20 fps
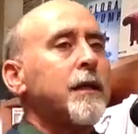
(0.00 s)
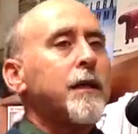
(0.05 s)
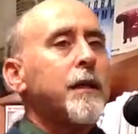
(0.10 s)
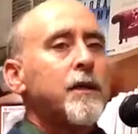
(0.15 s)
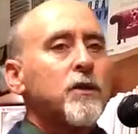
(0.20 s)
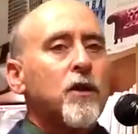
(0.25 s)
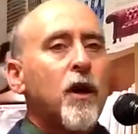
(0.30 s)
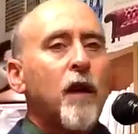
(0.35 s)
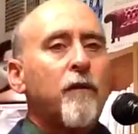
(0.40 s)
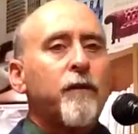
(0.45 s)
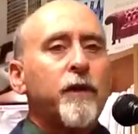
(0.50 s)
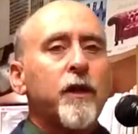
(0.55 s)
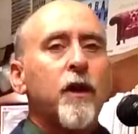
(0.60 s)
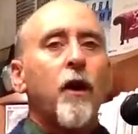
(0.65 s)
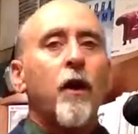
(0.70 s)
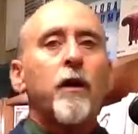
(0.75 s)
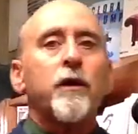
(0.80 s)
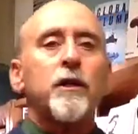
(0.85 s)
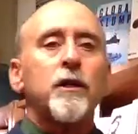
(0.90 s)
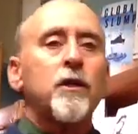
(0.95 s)
It's awfully
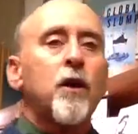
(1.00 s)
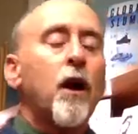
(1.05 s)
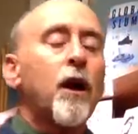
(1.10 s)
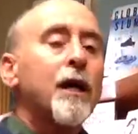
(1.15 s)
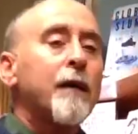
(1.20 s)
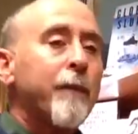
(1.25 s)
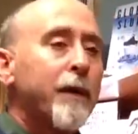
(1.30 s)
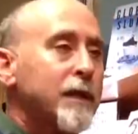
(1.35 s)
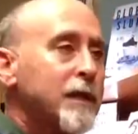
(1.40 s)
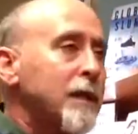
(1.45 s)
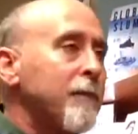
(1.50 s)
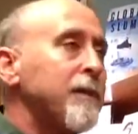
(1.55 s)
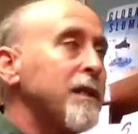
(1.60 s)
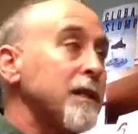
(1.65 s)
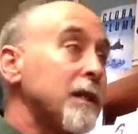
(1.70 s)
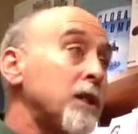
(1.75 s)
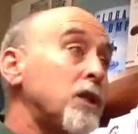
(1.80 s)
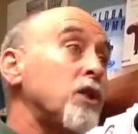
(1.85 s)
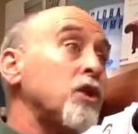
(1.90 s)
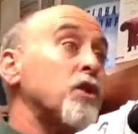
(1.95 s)
hard to talk about some of these
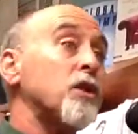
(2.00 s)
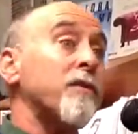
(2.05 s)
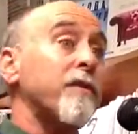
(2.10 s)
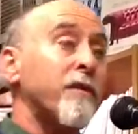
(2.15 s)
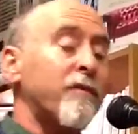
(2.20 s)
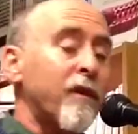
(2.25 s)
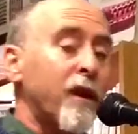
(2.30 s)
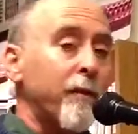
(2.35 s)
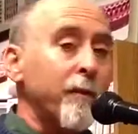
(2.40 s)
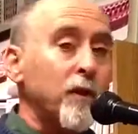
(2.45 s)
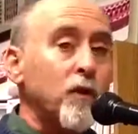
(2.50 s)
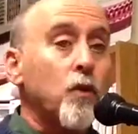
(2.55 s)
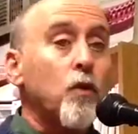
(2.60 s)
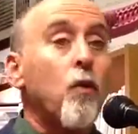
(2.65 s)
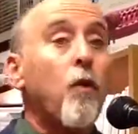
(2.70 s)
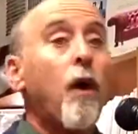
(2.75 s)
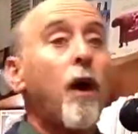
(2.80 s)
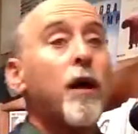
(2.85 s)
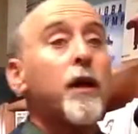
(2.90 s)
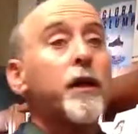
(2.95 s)
issues of environmental
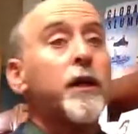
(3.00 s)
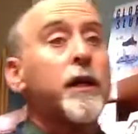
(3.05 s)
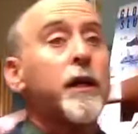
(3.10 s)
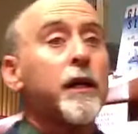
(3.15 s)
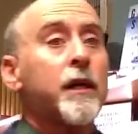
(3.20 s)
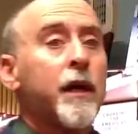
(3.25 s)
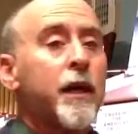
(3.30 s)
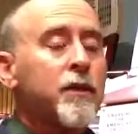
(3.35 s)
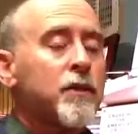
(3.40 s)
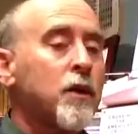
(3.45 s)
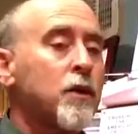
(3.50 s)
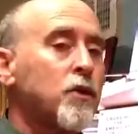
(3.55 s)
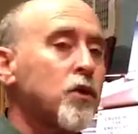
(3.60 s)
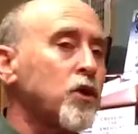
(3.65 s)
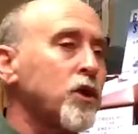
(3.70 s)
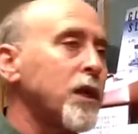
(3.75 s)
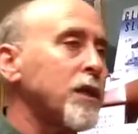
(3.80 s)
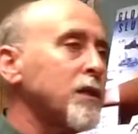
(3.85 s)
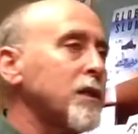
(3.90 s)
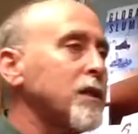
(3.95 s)
equality and social
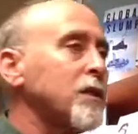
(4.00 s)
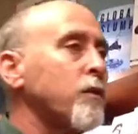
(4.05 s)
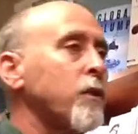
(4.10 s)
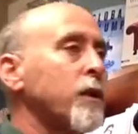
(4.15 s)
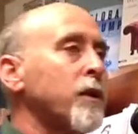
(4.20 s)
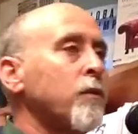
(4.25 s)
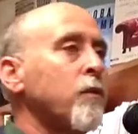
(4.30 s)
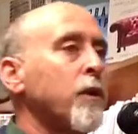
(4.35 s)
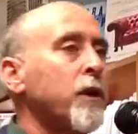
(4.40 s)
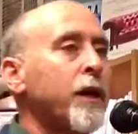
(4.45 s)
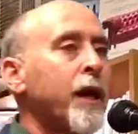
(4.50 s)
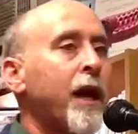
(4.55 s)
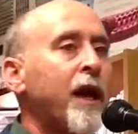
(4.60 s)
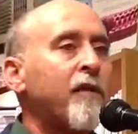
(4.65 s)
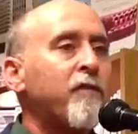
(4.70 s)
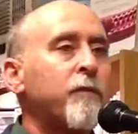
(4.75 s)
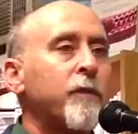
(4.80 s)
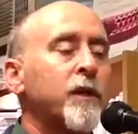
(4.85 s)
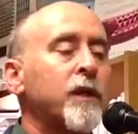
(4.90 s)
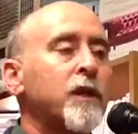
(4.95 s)
justice when
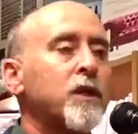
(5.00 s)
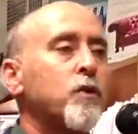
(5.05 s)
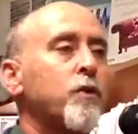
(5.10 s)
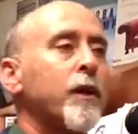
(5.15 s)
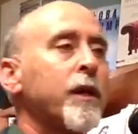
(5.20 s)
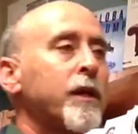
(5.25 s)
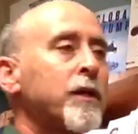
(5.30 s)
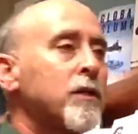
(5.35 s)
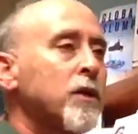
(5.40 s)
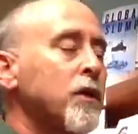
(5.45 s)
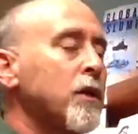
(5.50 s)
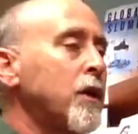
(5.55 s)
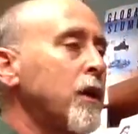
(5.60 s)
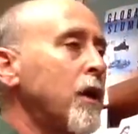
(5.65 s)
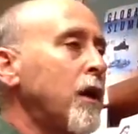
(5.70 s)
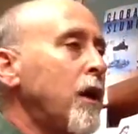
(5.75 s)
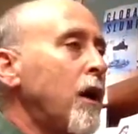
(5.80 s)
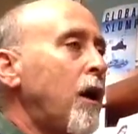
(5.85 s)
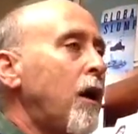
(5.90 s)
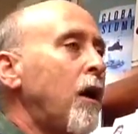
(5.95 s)
1.5 million Israelis
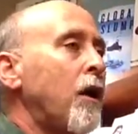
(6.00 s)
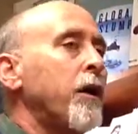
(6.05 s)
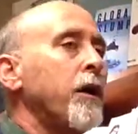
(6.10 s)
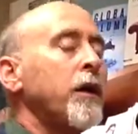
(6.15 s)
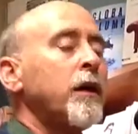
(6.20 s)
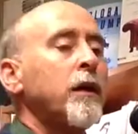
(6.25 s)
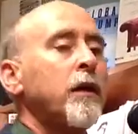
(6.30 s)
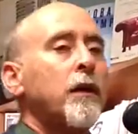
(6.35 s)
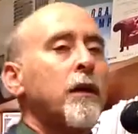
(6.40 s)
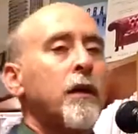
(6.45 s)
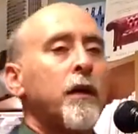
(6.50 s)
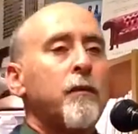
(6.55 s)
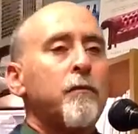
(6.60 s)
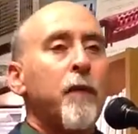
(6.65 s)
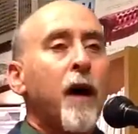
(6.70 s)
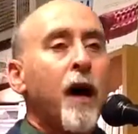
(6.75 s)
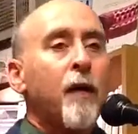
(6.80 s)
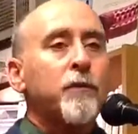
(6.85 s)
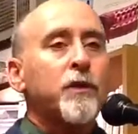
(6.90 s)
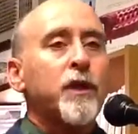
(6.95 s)
are in
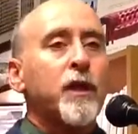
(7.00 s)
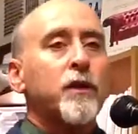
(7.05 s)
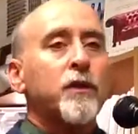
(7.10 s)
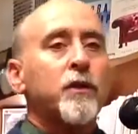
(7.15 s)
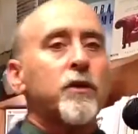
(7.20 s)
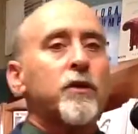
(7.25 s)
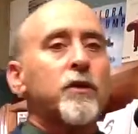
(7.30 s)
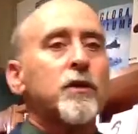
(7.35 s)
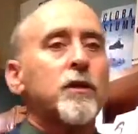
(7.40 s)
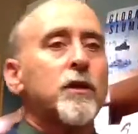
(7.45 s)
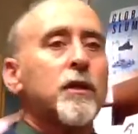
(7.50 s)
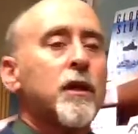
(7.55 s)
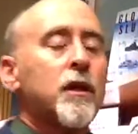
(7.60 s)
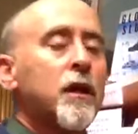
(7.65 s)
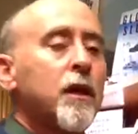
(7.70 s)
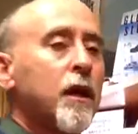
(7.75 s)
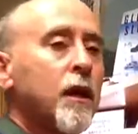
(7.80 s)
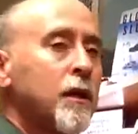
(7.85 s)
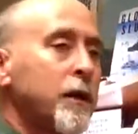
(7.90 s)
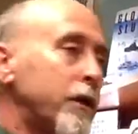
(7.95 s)
bomb shelters,
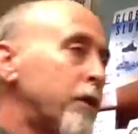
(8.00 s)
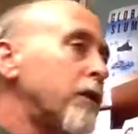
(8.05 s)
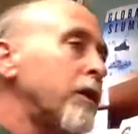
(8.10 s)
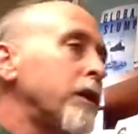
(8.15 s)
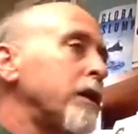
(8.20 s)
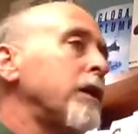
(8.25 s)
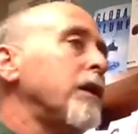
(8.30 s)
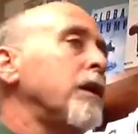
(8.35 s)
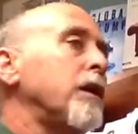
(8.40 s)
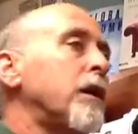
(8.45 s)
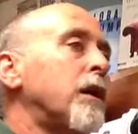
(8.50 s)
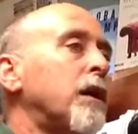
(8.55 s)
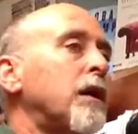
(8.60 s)
literally